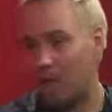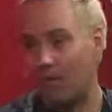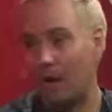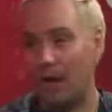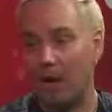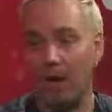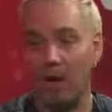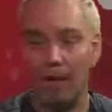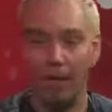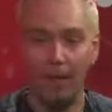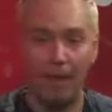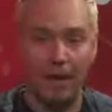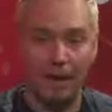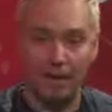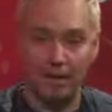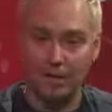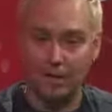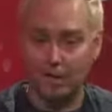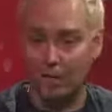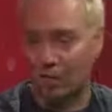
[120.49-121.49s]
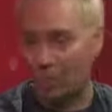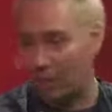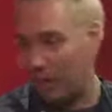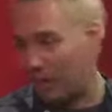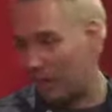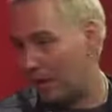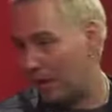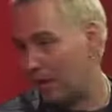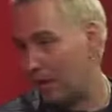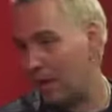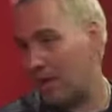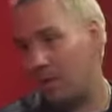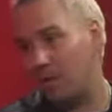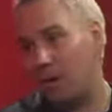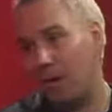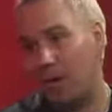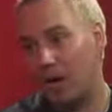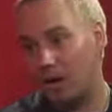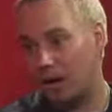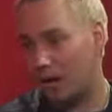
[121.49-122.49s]
My online screen name became
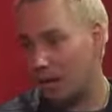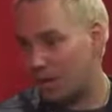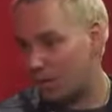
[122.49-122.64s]
Hunky